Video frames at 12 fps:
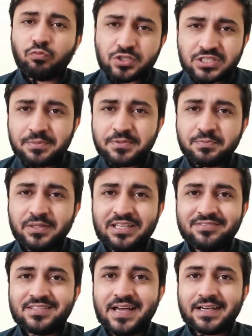Muslims
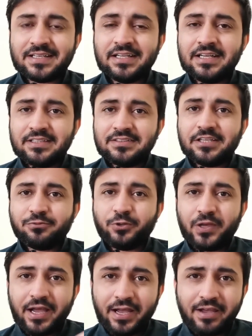believe that we
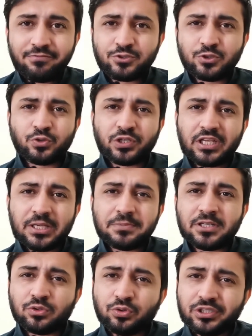have to keep
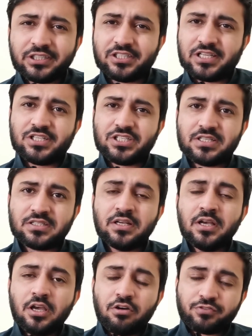the good intentions
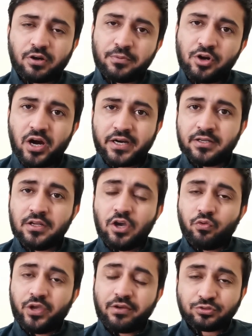from God.
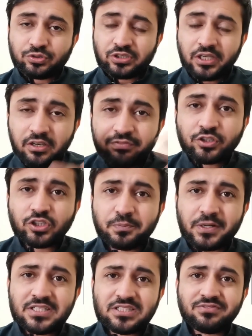We have to think for the
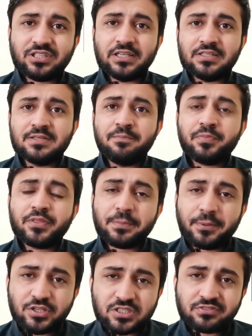positive things
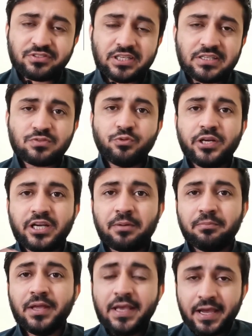will come.
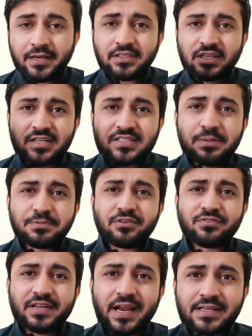And the concept of
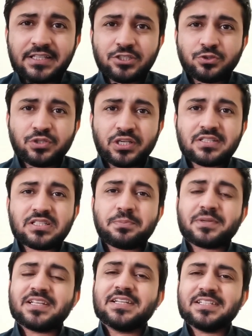gratitude is
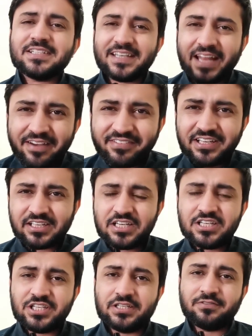represented in every
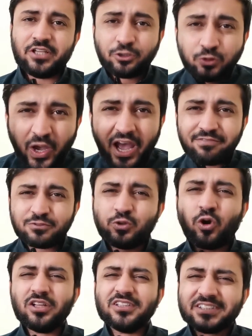religion, that you have to
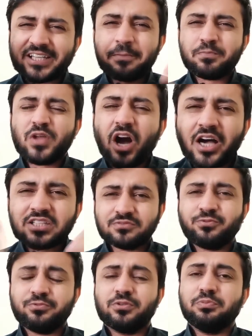all the time ask
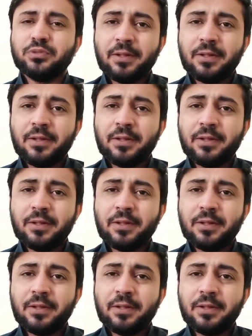for